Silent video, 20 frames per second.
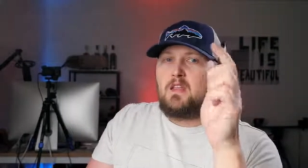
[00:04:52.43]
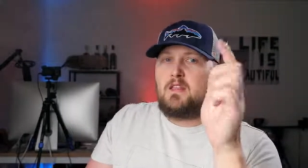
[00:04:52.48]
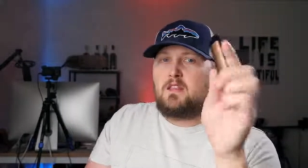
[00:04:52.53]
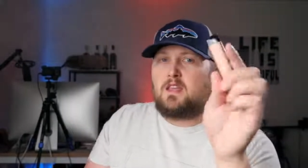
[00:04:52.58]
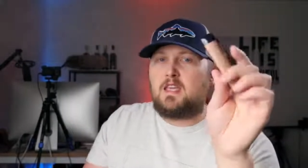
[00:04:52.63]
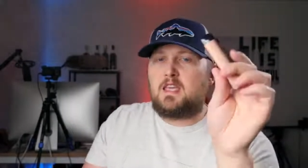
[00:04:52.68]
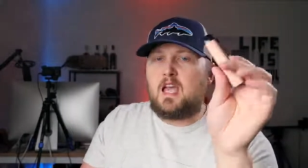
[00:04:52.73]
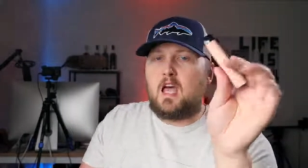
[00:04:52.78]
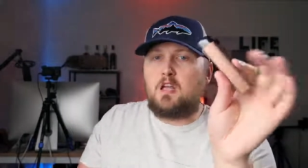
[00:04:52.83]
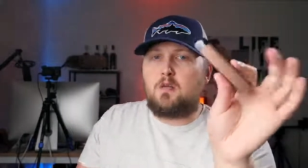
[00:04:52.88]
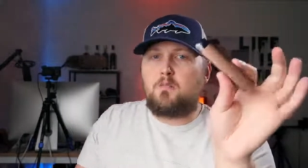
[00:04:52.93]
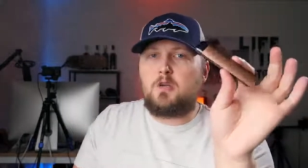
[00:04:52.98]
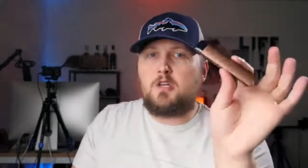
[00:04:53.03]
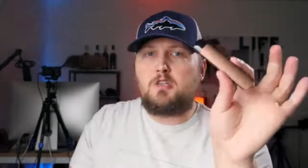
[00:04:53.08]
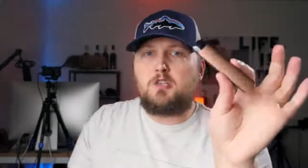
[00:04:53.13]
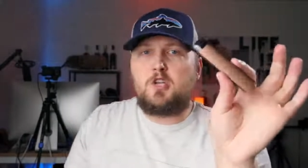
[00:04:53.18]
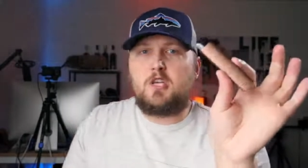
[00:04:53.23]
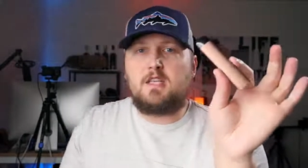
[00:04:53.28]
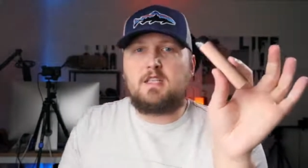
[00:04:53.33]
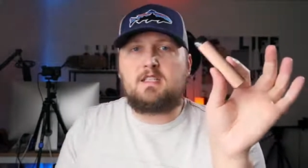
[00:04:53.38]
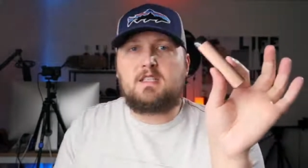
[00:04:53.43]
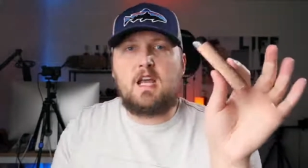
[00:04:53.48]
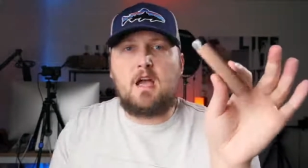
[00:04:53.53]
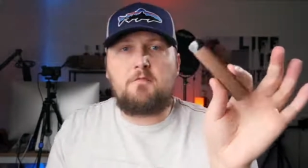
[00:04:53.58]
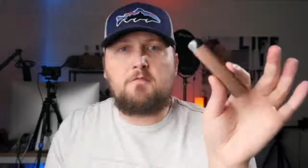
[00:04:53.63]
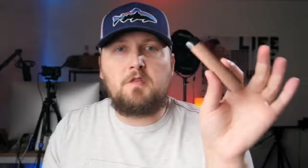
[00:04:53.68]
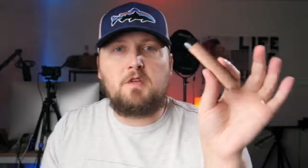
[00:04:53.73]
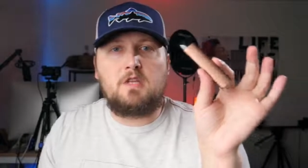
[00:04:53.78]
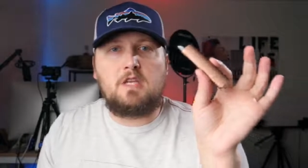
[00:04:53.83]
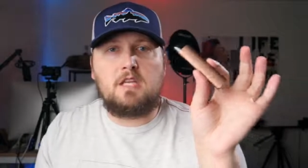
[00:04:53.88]
The Caliburn G is
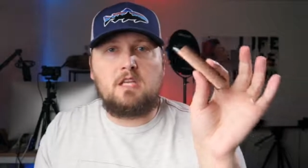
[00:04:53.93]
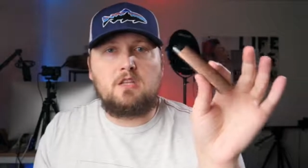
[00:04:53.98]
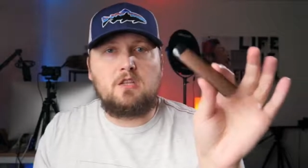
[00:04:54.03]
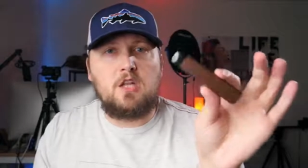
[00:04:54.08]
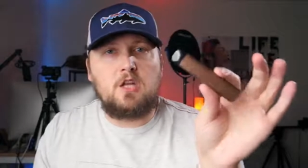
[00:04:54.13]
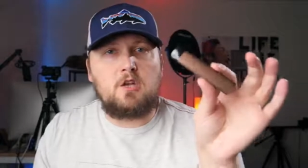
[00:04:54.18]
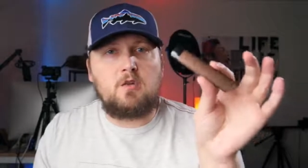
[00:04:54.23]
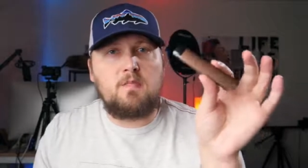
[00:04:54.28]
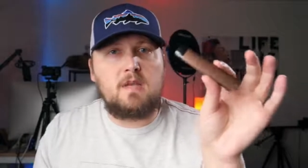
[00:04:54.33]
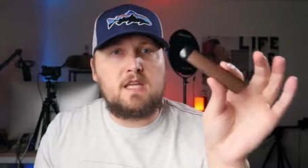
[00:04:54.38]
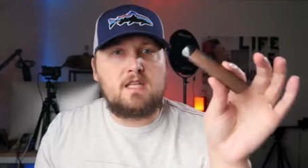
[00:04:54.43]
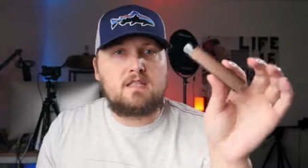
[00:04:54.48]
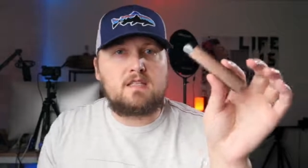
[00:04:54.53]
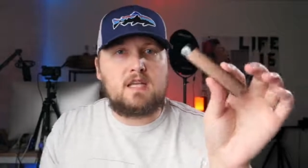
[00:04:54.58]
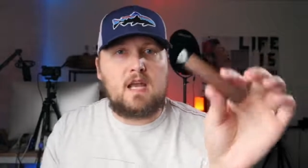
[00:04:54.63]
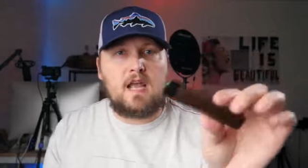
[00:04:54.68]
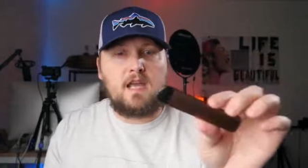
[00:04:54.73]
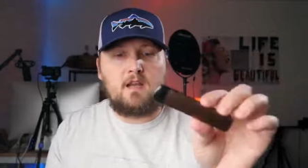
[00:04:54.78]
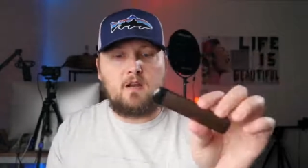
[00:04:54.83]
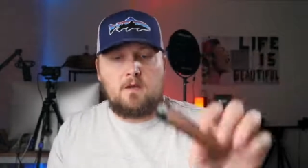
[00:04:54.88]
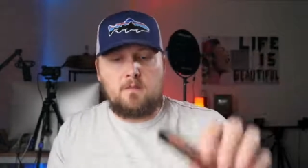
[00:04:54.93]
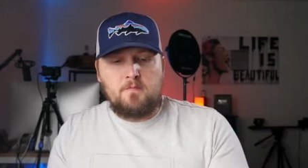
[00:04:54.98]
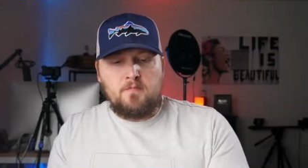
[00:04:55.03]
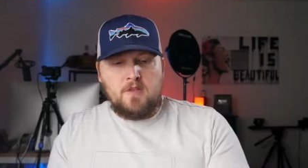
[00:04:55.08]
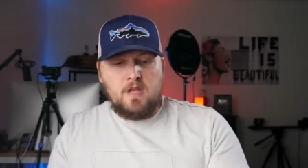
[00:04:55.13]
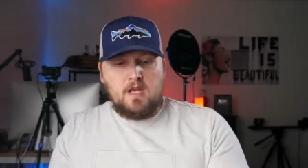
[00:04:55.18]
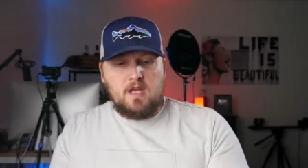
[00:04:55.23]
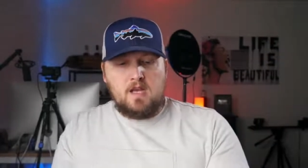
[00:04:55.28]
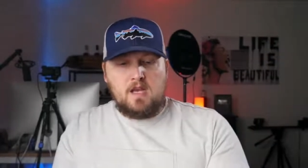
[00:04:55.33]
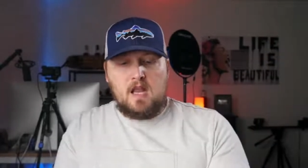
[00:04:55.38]
definitely a little bit tighter.
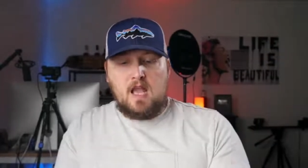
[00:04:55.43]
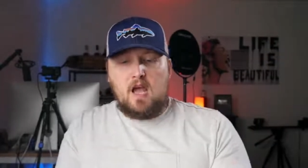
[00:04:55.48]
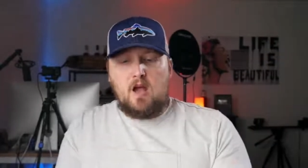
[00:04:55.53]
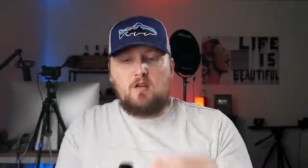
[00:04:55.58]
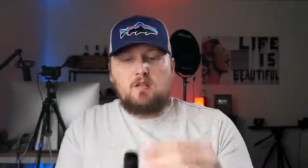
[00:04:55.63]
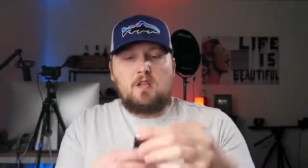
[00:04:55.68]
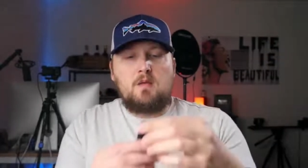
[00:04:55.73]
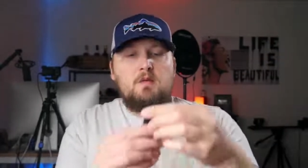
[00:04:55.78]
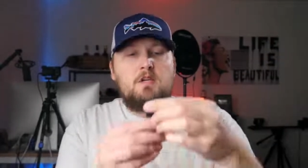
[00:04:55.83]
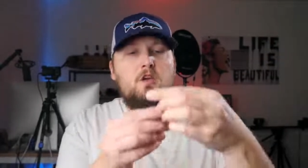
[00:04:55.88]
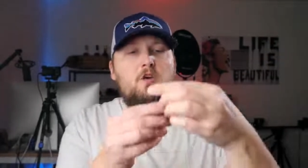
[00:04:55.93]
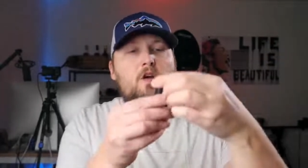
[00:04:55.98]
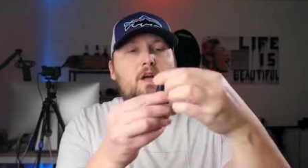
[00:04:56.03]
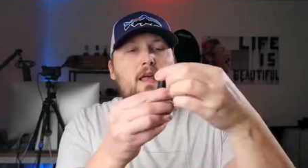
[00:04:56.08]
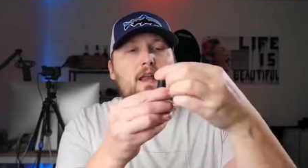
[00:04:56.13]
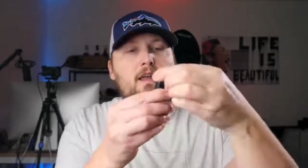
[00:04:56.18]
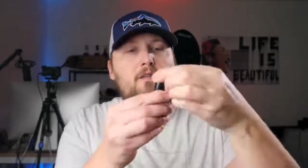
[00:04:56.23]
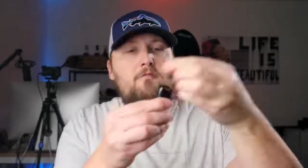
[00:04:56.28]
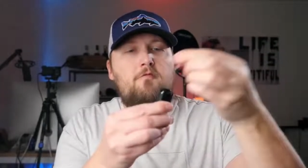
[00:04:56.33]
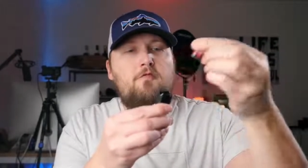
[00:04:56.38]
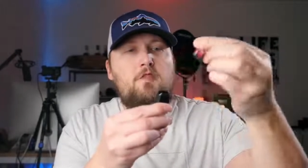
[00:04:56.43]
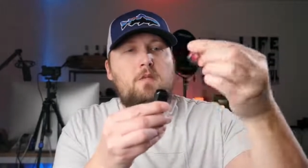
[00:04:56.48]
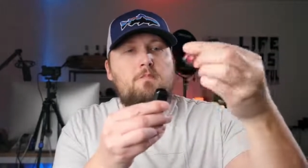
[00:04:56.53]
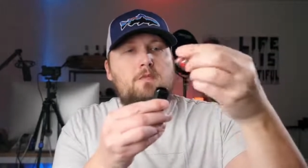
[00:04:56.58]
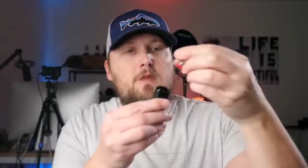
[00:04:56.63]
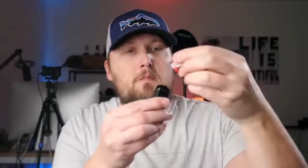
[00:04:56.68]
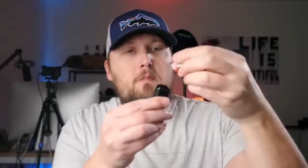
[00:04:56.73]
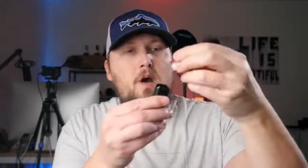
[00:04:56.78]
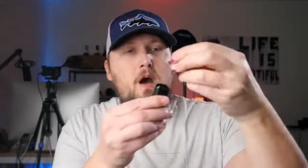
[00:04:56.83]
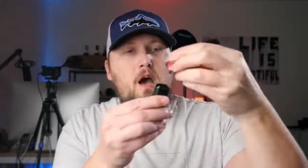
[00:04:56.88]
Now, let me go ahead and flip
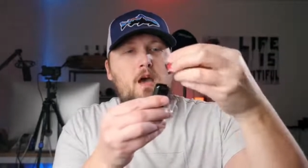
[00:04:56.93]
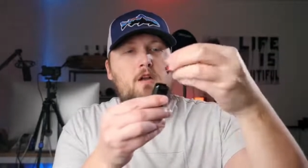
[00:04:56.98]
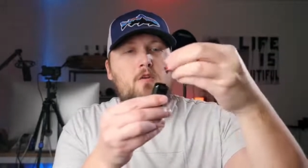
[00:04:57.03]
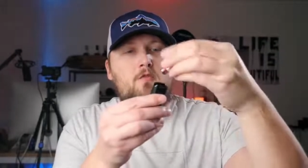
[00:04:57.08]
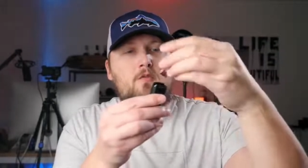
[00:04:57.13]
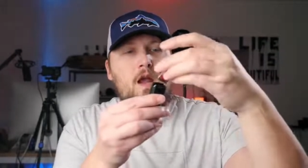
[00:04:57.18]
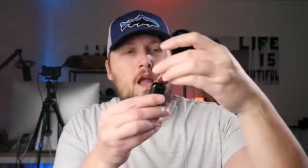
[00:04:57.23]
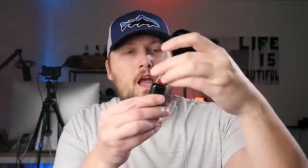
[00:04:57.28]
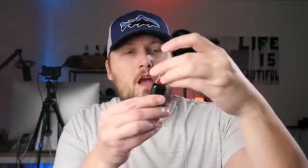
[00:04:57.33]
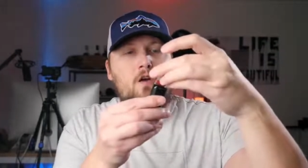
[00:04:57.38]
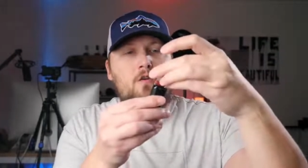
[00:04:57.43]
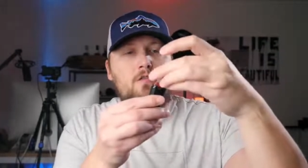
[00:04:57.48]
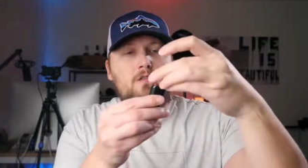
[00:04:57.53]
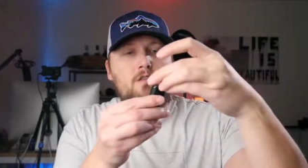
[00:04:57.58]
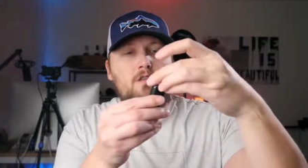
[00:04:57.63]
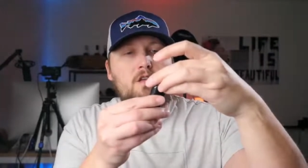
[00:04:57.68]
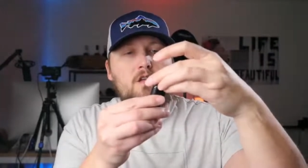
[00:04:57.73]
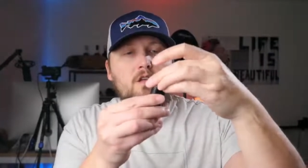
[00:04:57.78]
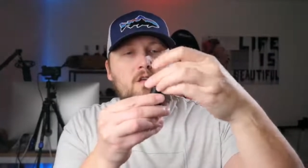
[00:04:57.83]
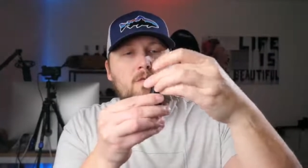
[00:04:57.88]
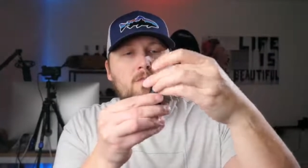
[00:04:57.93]
the pod around.